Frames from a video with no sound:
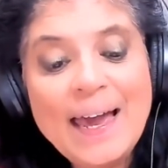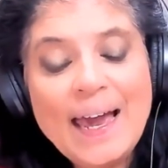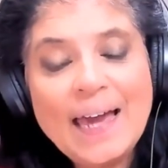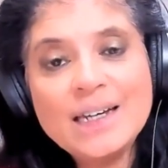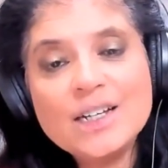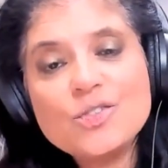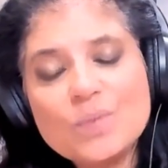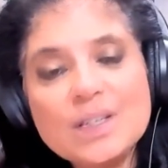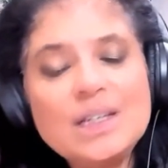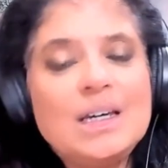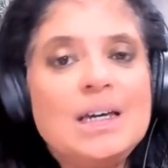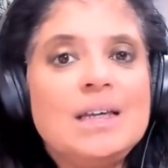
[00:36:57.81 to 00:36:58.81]
And it's
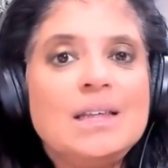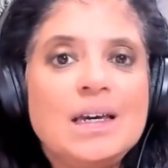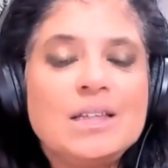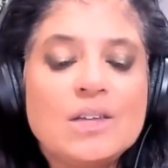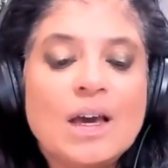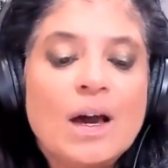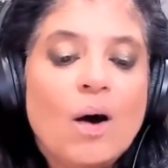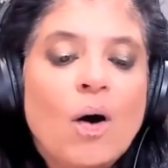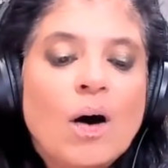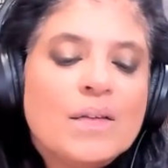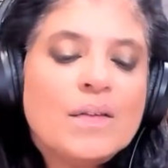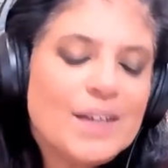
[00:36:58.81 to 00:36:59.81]
really, it's
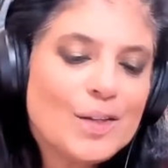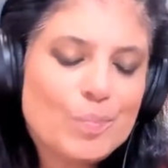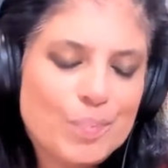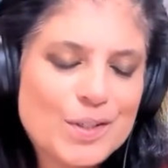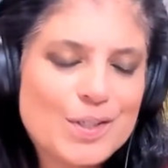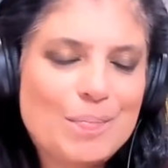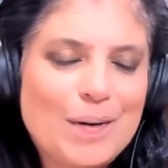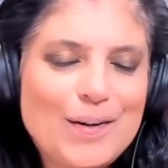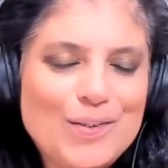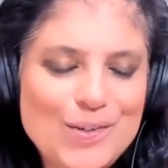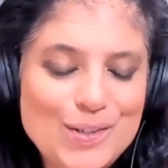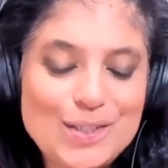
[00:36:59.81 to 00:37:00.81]
all the other books
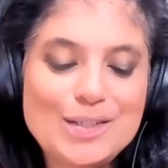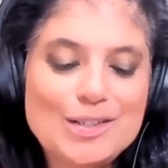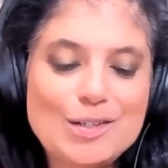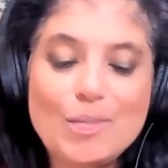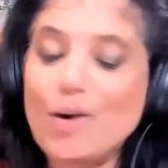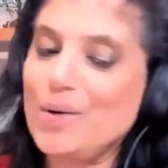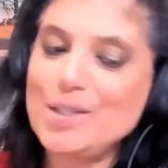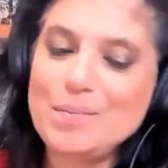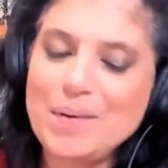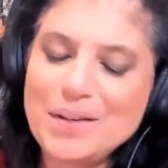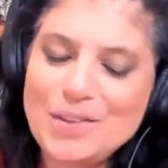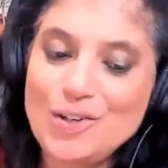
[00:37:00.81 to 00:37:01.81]
about narcissism are always about the